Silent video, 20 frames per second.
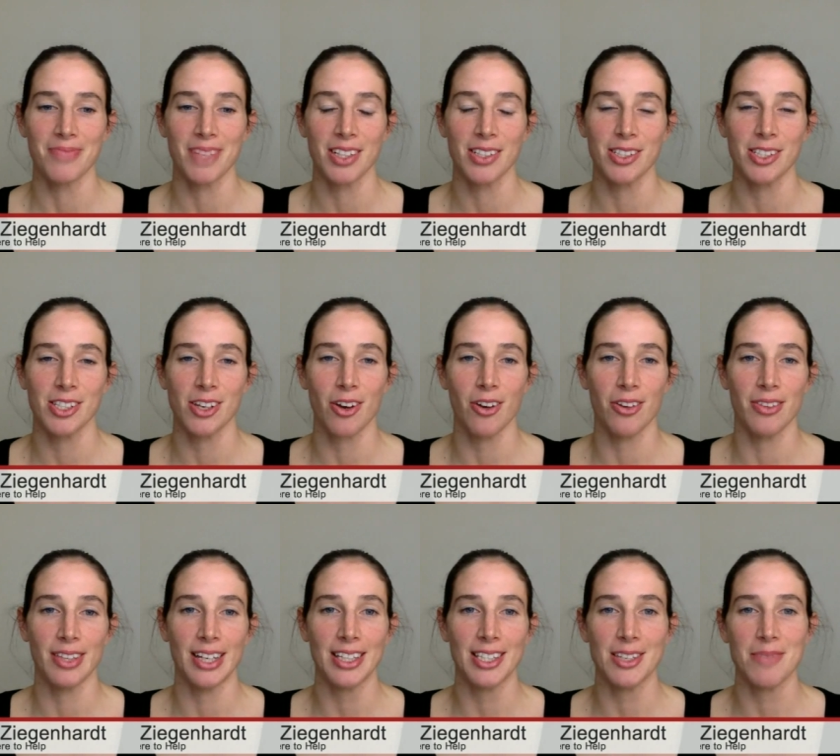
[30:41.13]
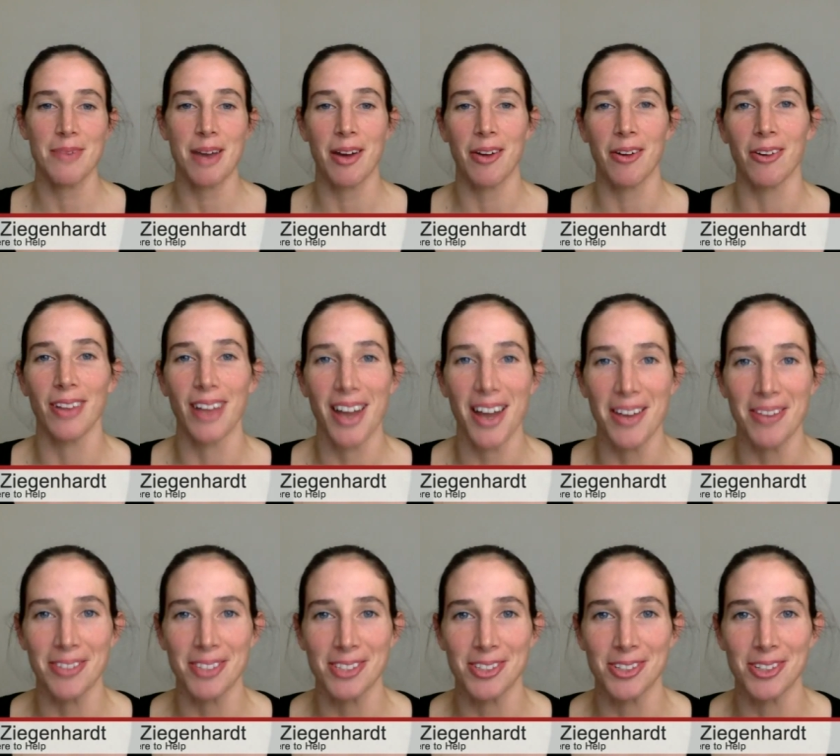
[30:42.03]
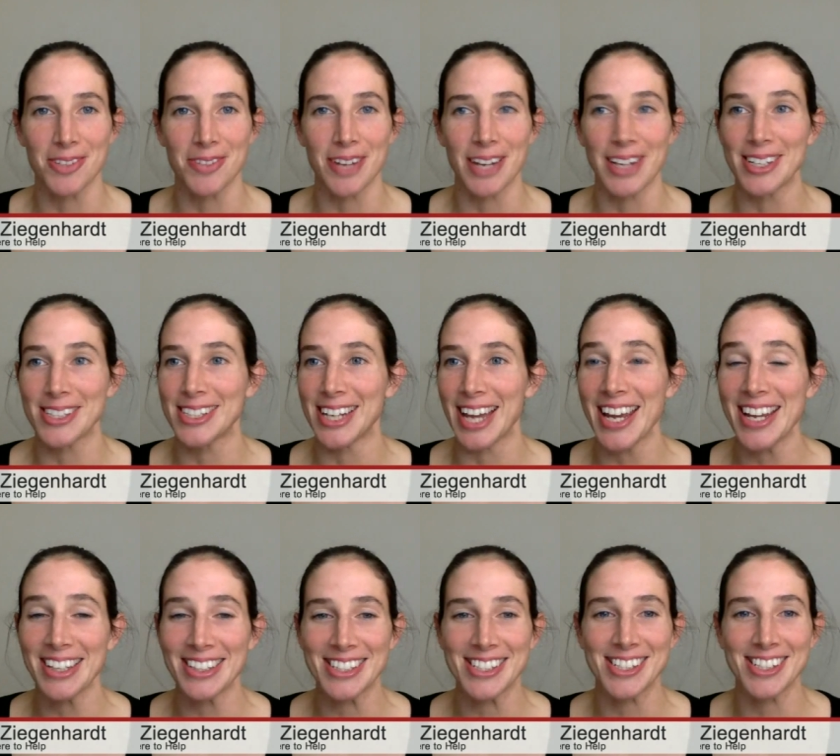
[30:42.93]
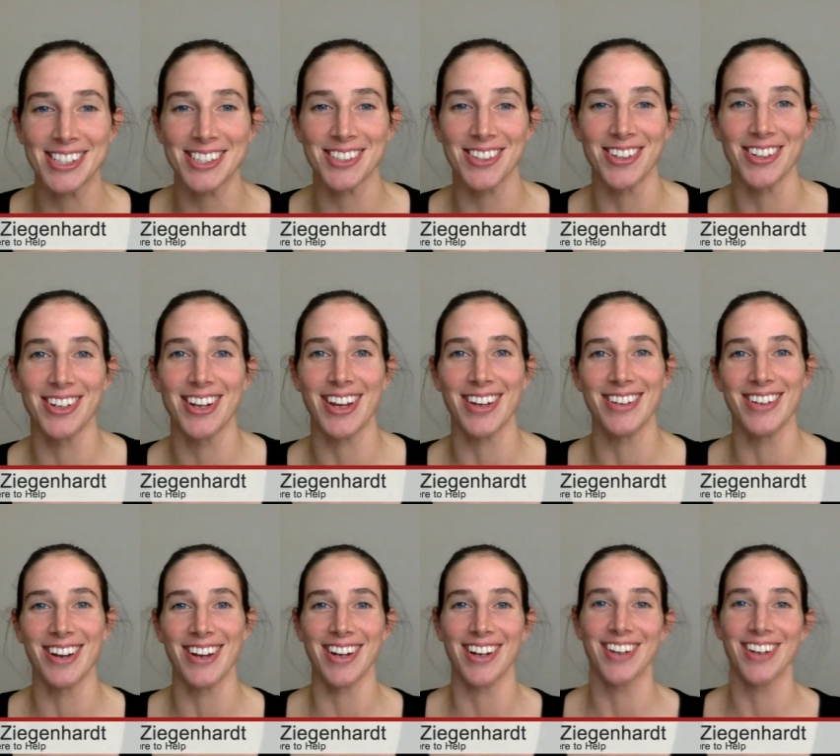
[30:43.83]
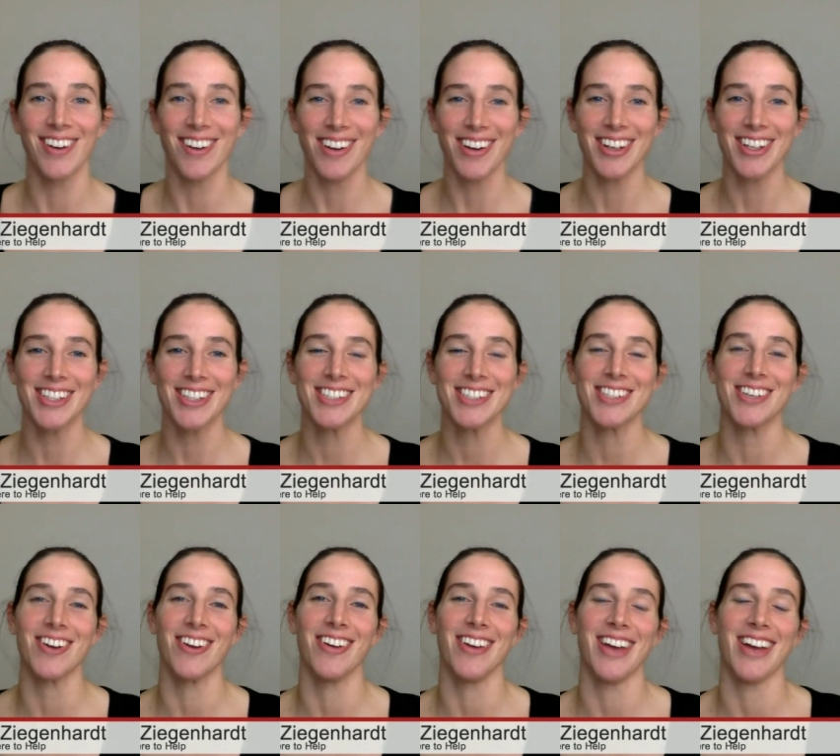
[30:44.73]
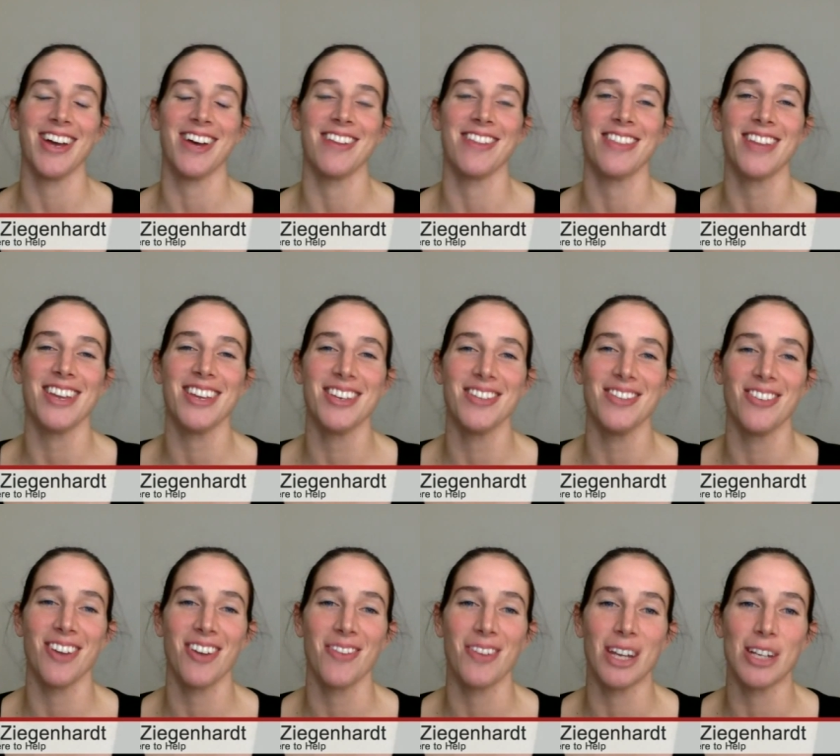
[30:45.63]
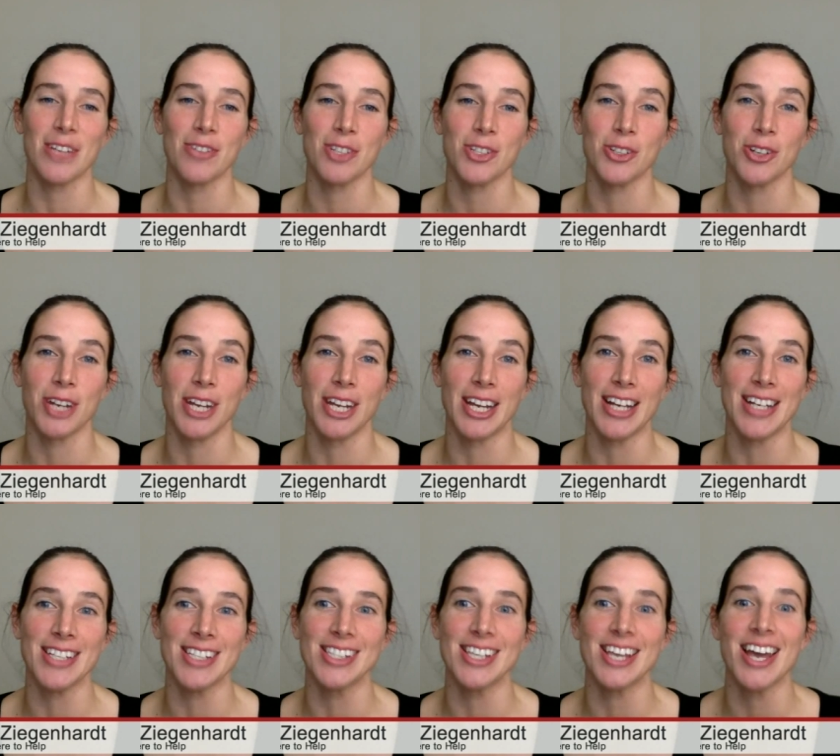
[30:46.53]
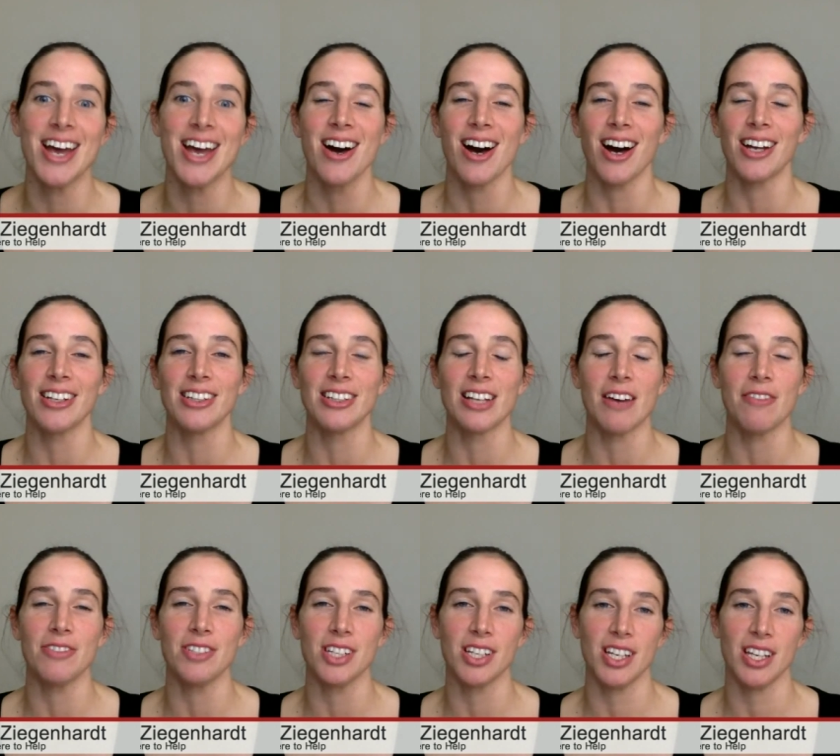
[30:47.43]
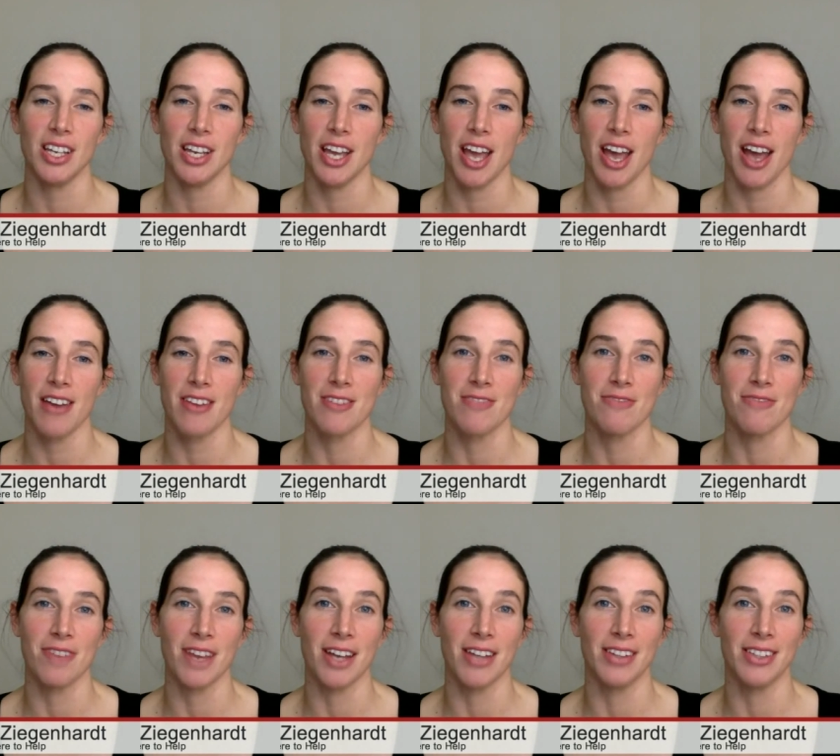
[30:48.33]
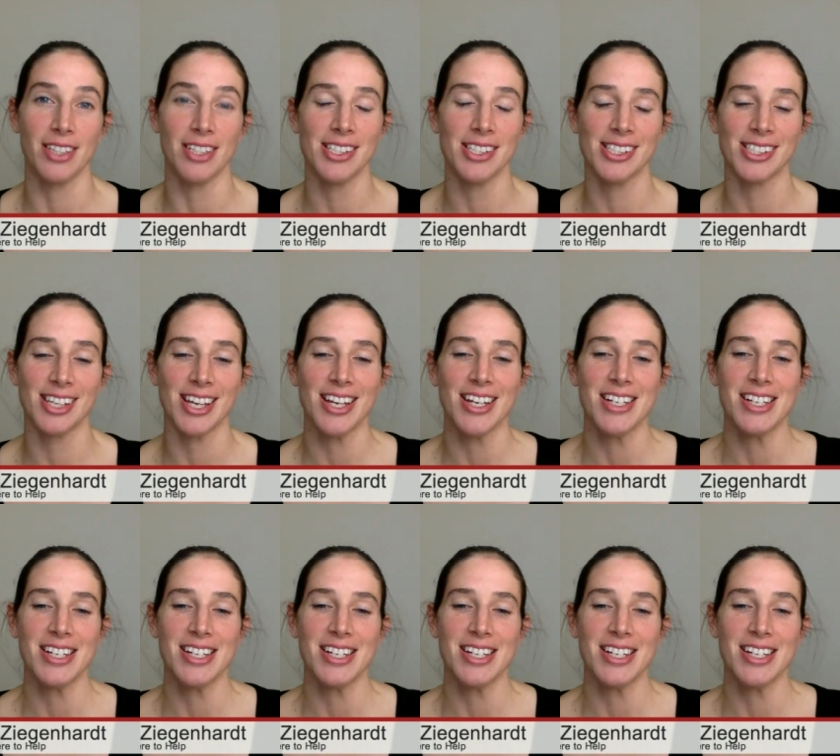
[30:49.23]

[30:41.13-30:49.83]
So that's about all I have to talk about today. It's just on 9 o'clock. So thank you very much for joining us. I'd love to hear how you found this.